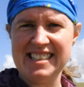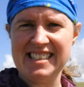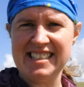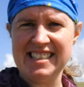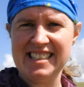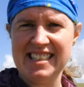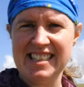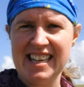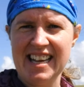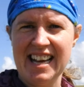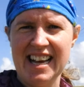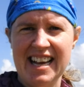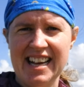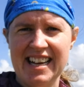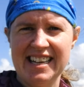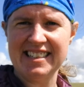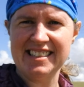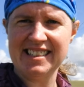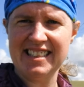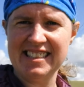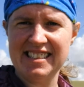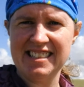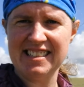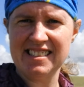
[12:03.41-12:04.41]

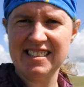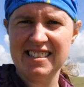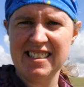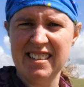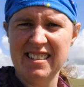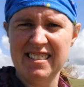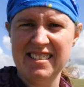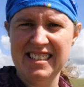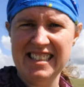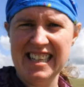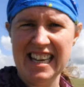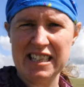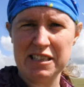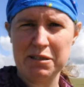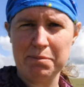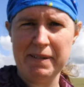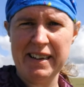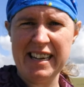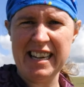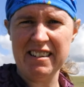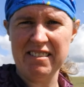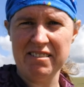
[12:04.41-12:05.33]
So Yesby,